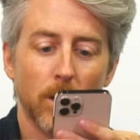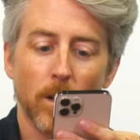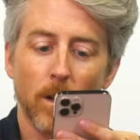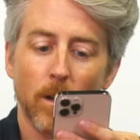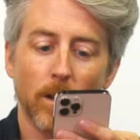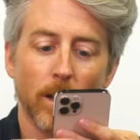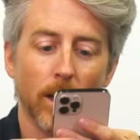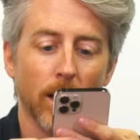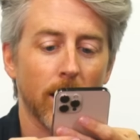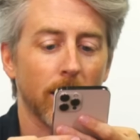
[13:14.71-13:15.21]

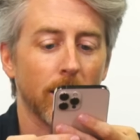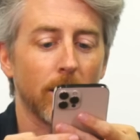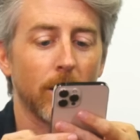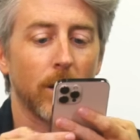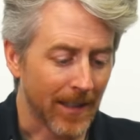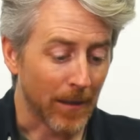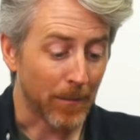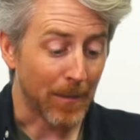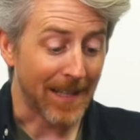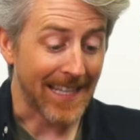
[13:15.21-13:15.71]
Okay, I
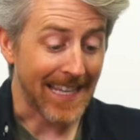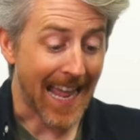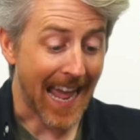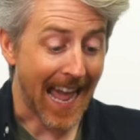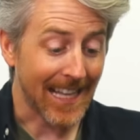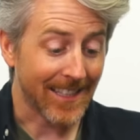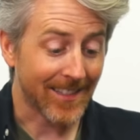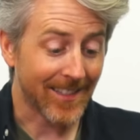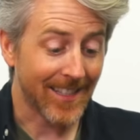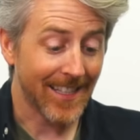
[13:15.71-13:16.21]
think it'd be
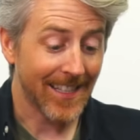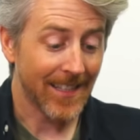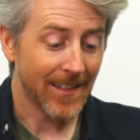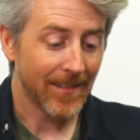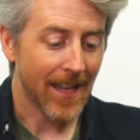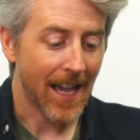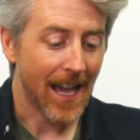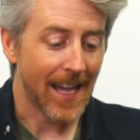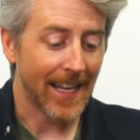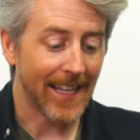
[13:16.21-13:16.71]
nasty,
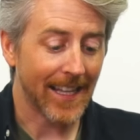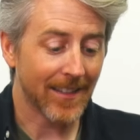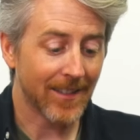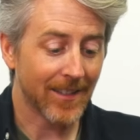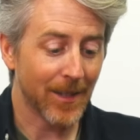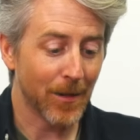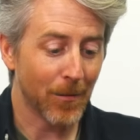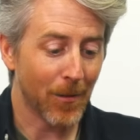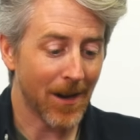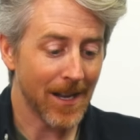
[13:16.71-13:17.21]

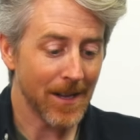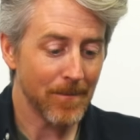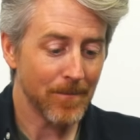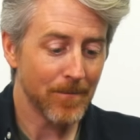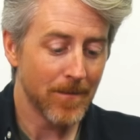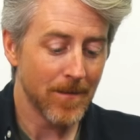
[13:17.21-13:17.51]
N-A-S-T-Y.